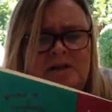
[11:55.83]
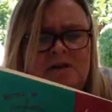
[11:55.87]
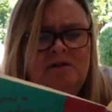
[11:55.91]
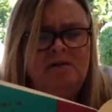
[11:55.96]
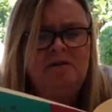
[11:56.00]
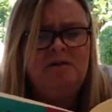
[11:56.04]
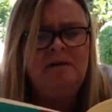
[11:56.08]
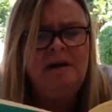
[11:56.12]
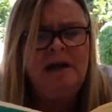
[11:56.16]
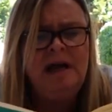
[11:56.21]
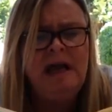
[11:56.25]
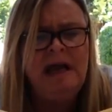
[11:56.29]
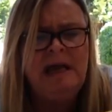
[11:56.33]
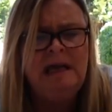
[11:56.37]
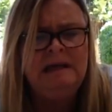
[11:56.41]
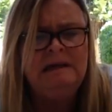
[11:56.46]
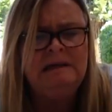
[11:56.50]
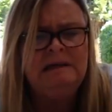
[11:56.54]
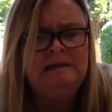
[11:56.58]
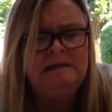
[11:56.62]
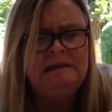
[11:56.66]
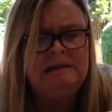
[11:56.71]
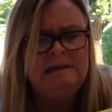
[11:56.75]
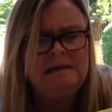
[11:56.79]

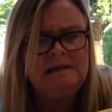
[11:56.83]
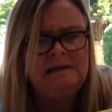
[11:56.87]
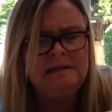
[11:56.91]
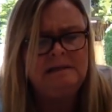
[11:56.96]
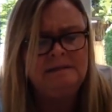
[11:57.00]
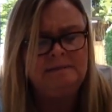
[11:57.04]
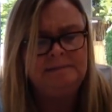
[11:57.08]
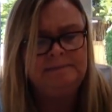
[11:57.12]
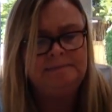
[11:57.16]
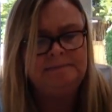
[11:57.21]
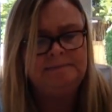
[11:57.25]
shrinks."